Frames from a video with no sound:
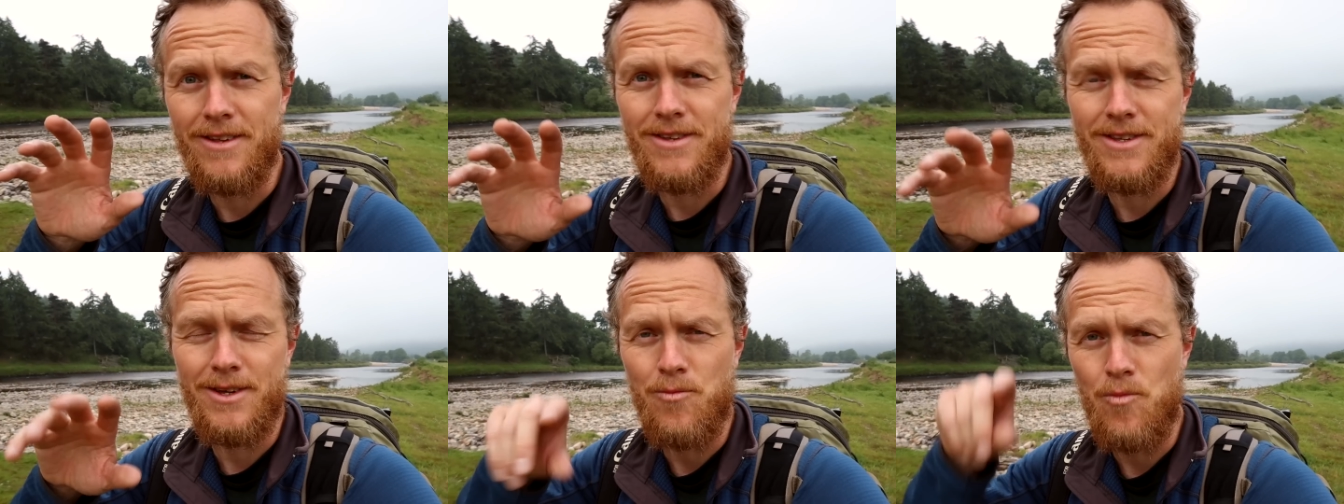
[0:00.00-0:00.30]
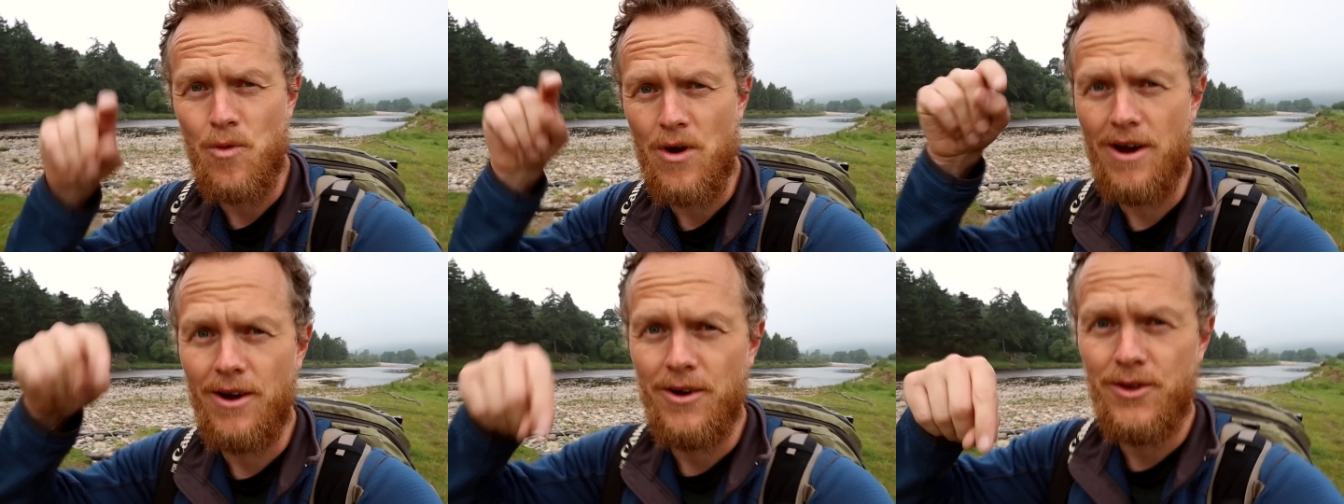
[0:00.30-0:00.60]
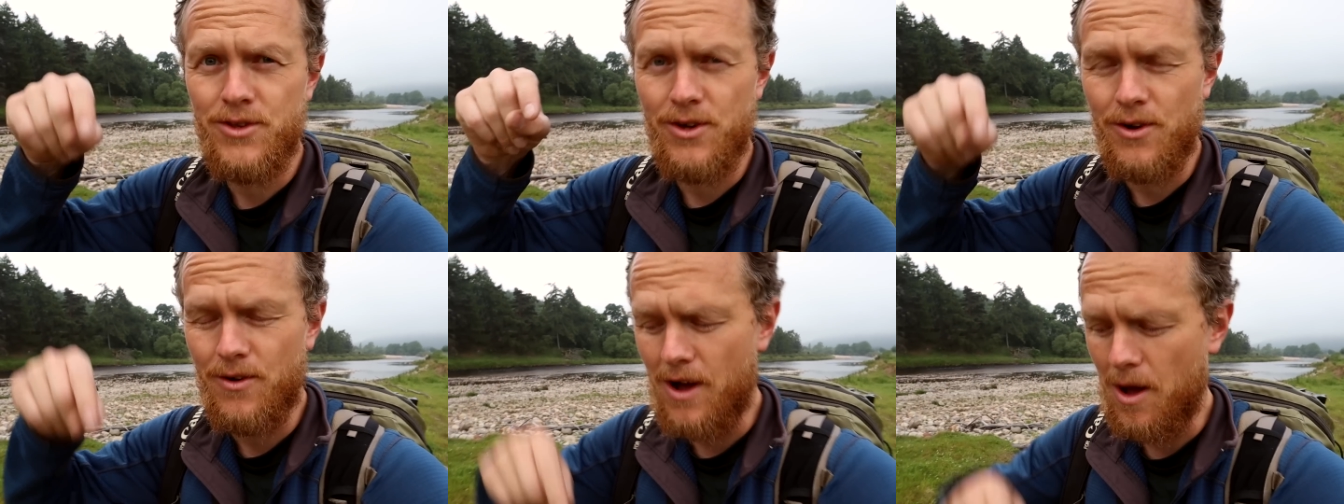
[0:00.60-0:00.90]
somewhere.
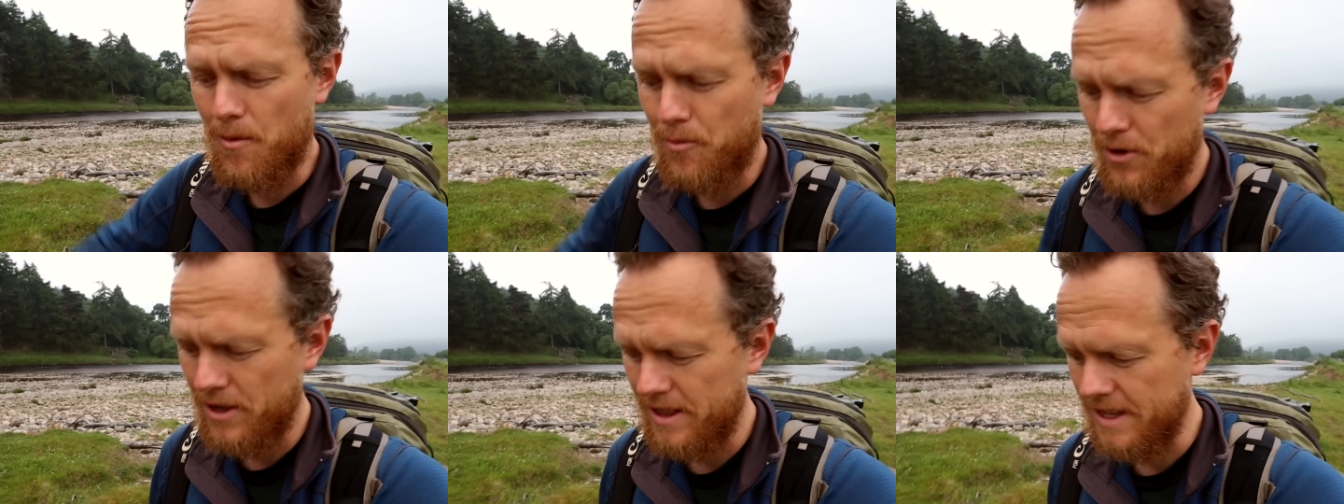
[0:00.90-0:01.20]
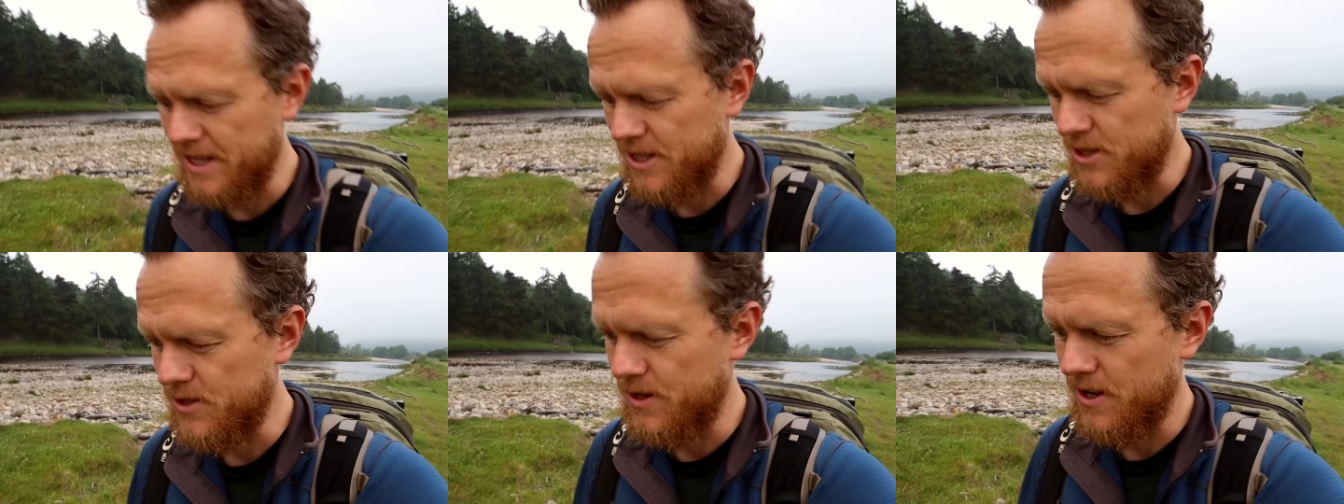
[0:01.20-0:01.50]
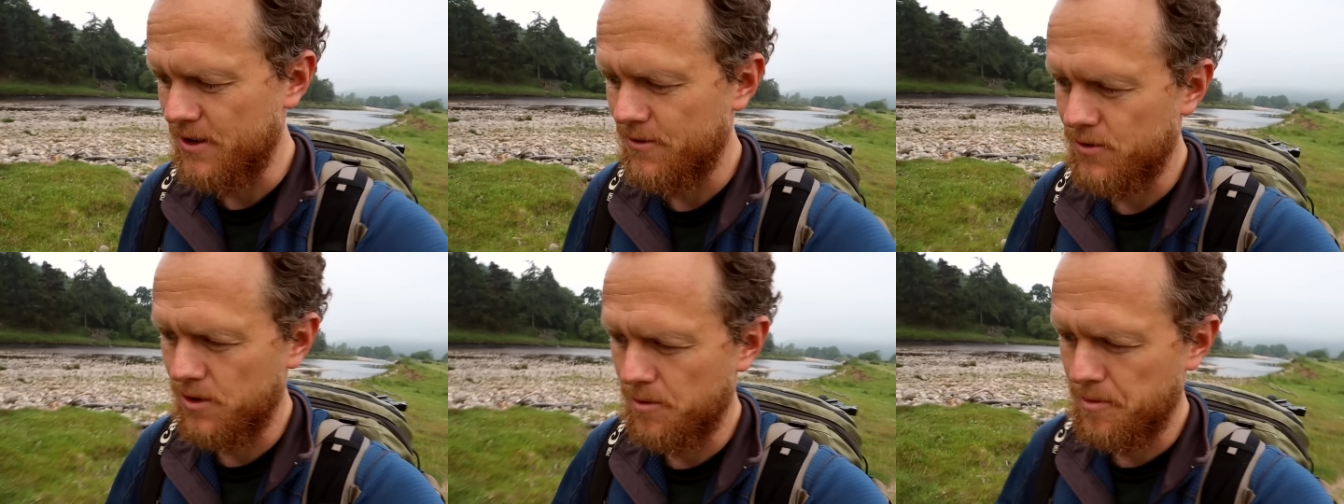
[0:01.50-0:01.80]
So I'll put a link to
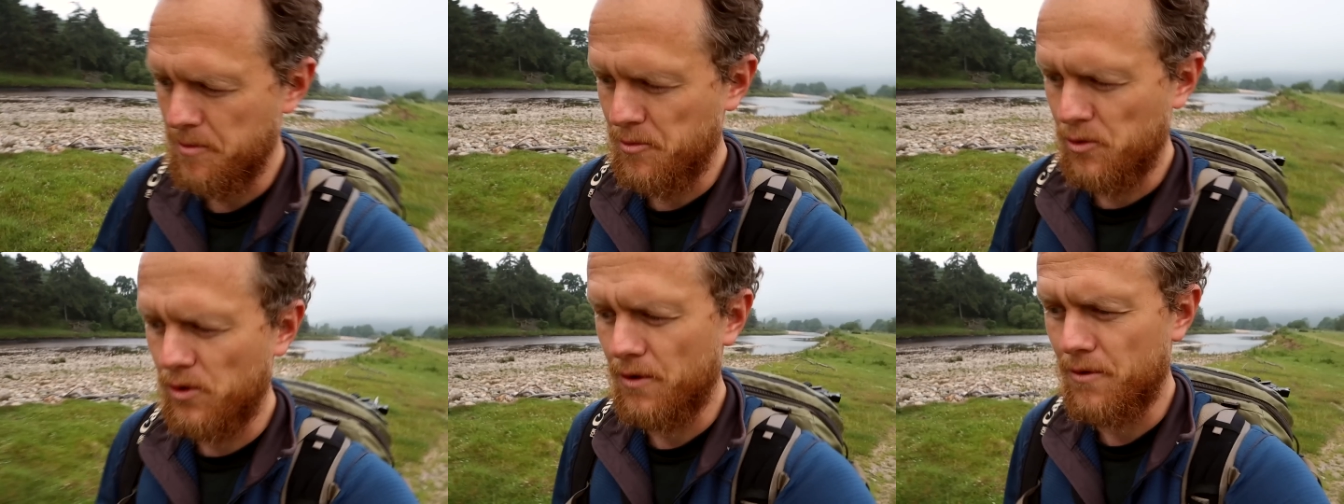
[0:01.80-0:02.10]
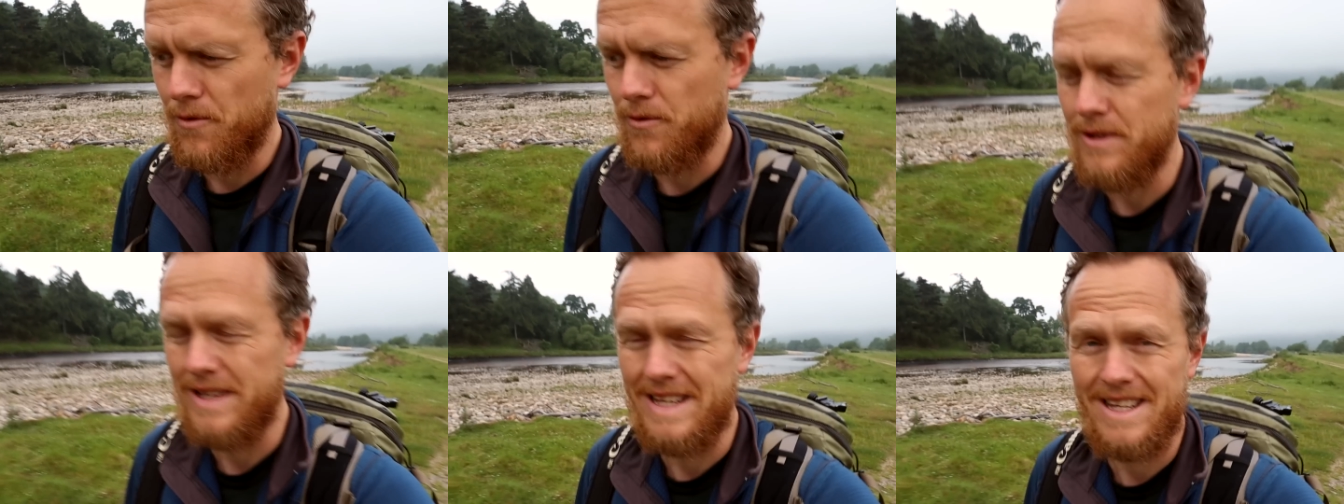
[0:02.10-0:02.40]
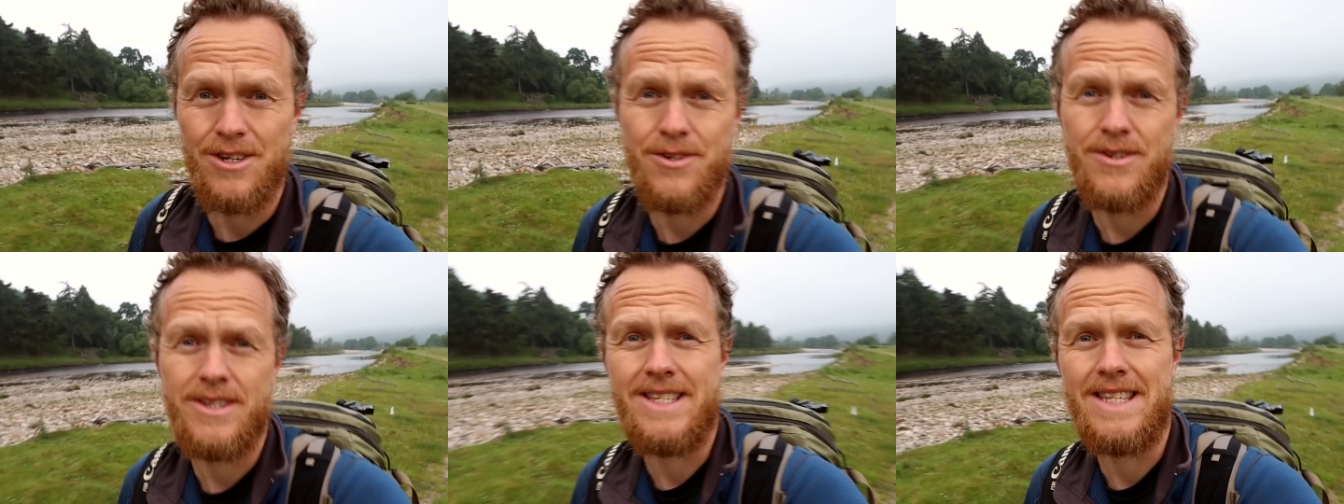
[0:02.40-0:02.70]
it for the people who are only
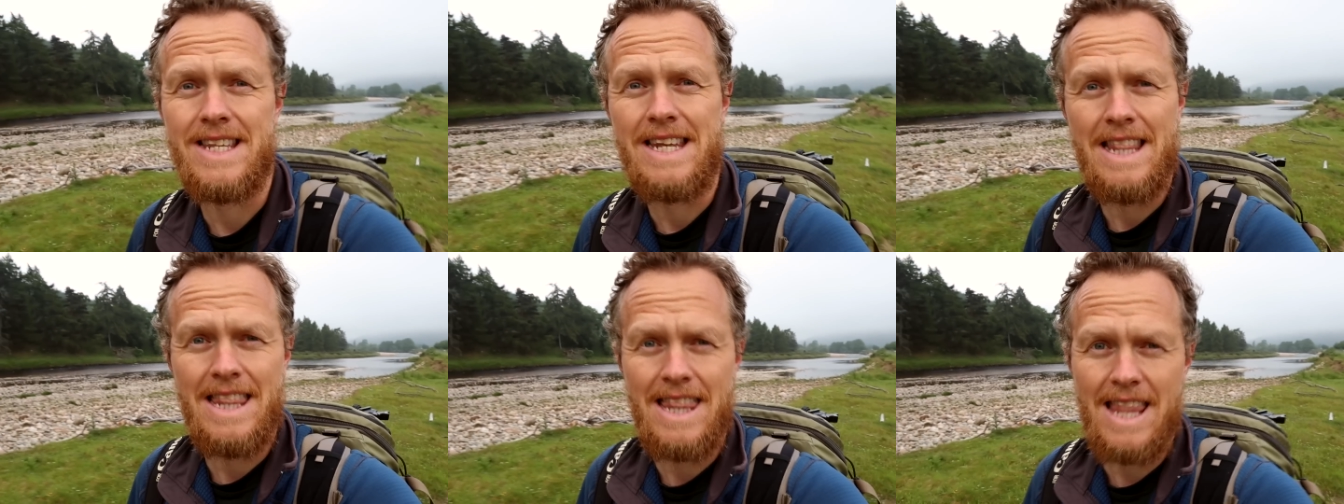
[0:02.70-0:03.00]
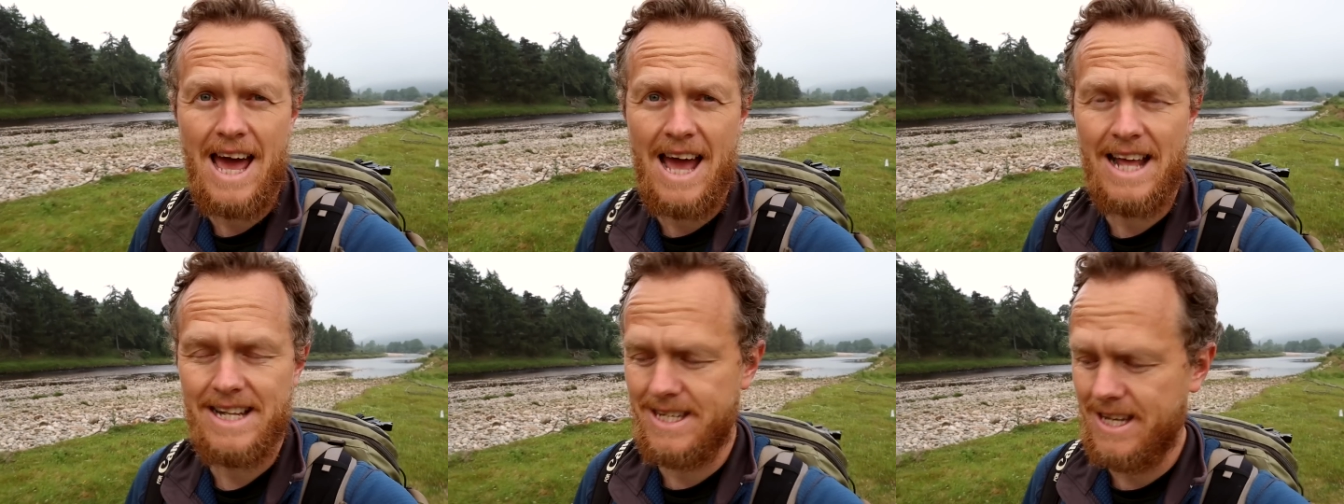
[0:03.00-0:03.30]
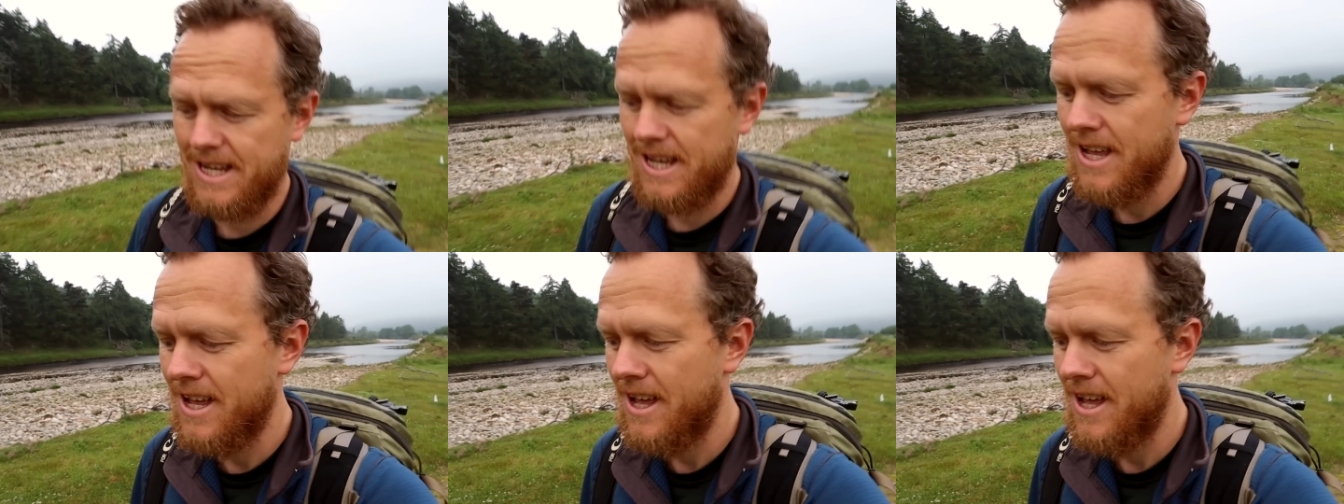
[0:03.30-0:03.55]
interested in that.